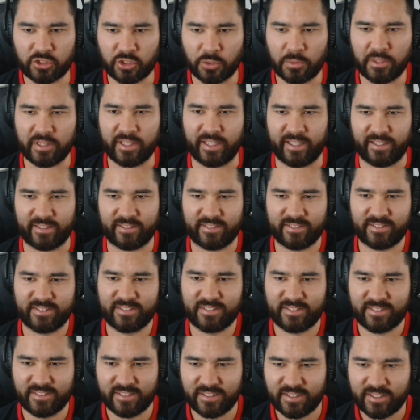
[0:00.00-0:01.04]
you're doing that.
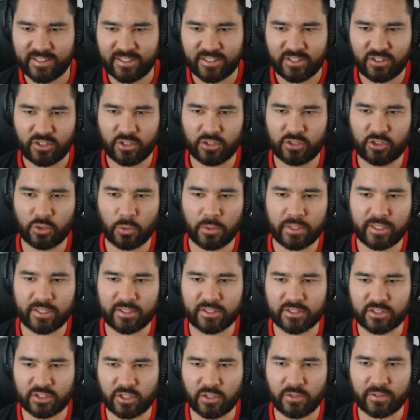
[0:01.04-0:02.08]
Your Twitter
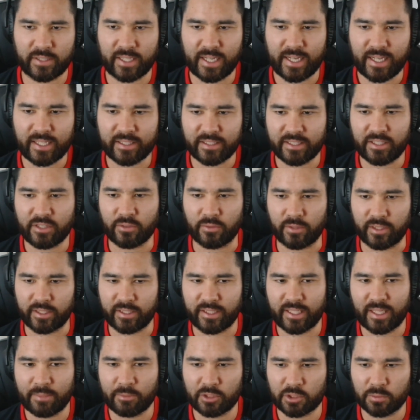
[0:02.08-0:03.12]
is going hard
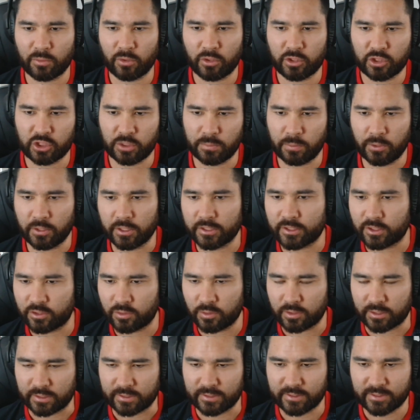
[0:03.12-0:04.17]
anyway. How much more could you put into
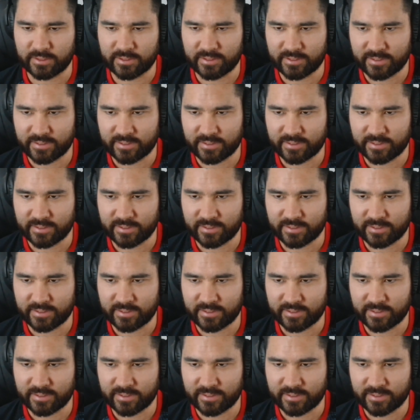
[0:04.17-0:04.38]
Twitter?